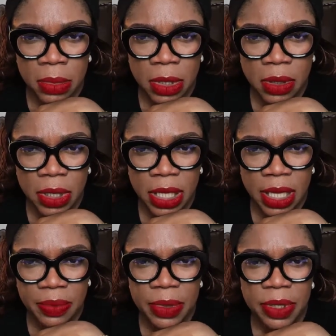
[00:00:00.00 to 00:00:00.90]
Okay,
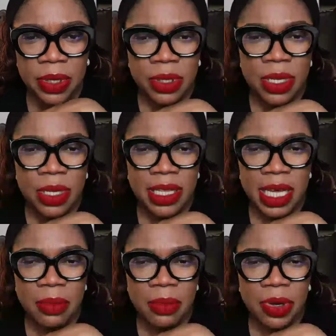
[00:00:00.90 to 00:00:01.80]
so I think
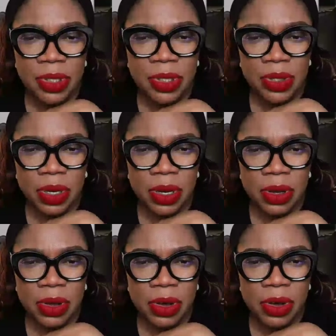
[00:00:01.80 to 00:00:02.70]
I'm going to
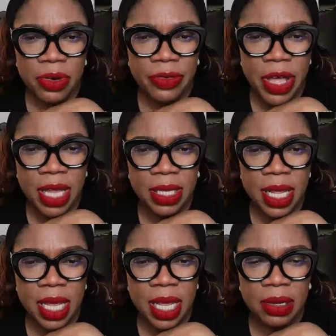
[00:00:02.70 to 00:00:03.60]
log off and
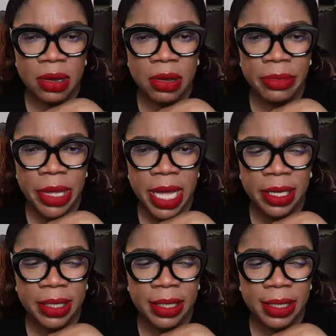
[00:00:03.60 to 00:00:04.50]
then come
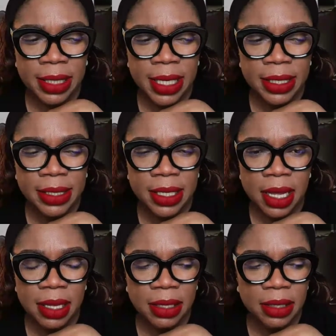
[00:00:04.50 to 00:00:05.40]
back later.